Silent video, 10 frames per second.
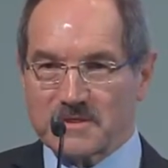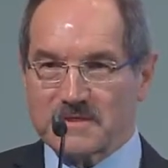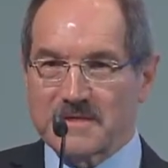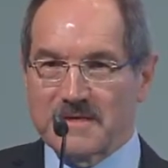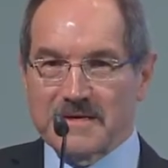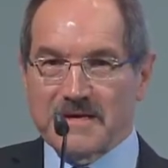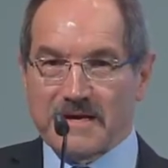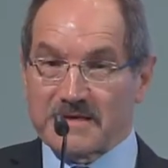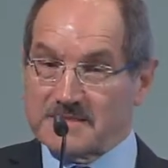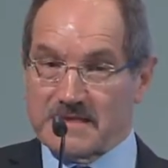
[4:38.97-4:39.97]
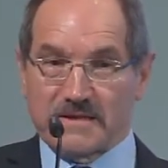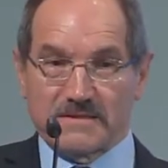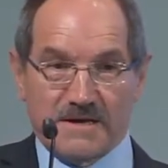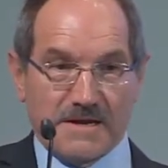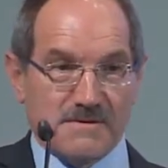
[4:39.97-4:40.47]
of the
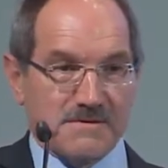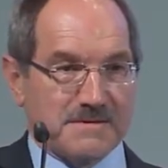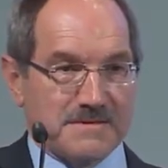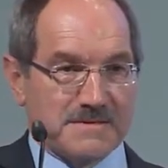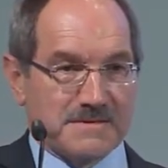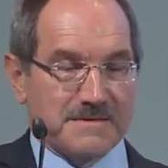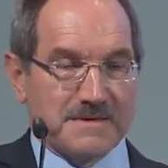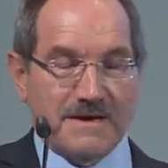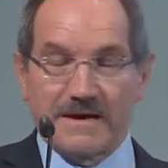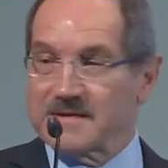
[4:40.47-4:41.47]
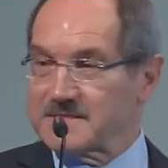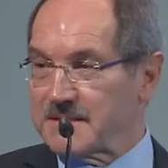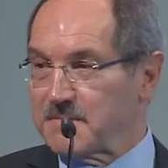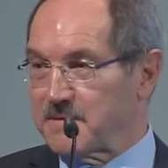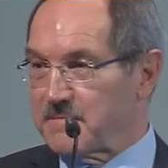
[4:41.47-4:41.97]
many assets.